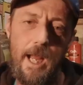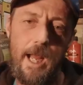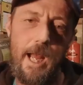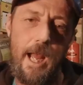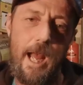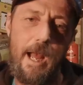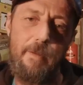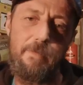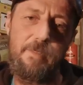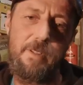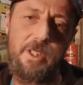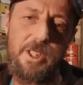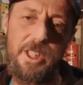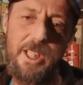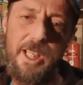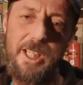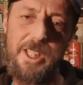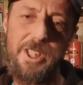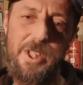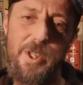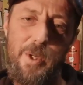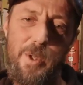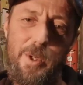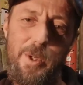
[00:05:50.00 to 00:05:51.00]
After
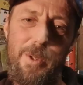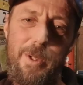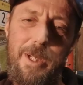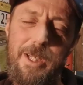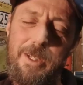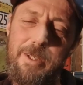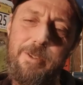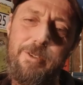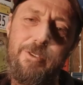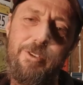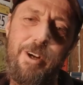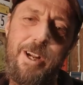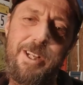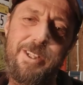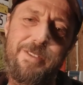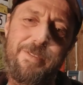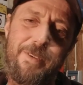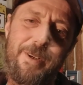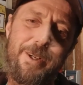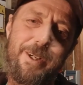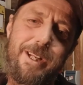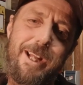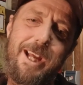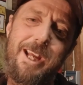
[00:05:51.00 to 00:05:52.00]
stage 2,
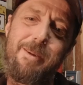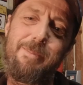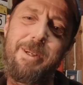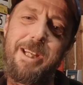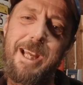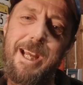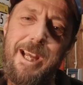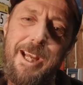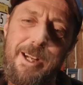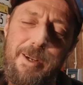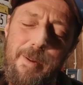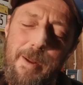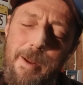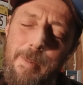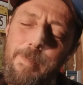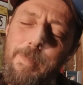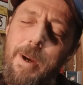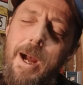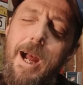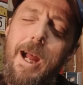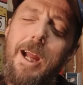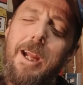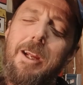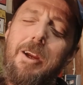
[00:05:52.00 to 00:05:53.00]
transfer time again,
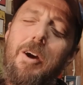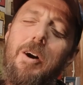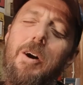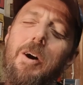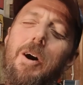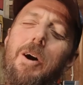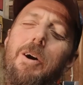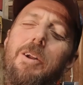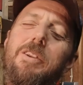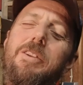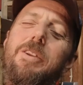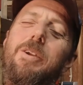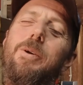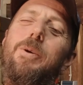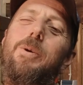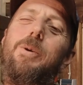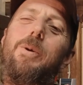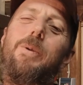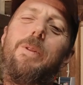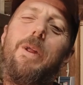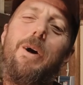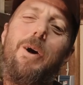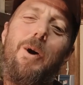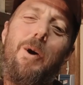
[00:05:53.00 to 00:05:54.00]
back
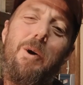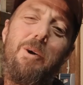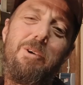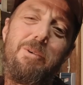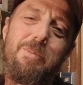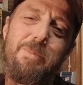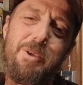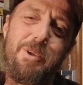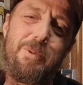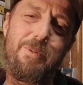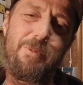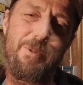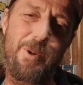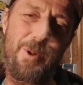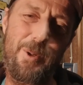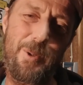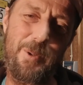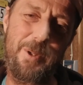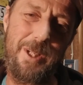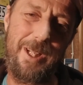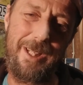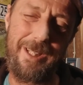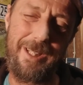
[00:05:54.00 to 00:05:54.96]
onto the horrible road.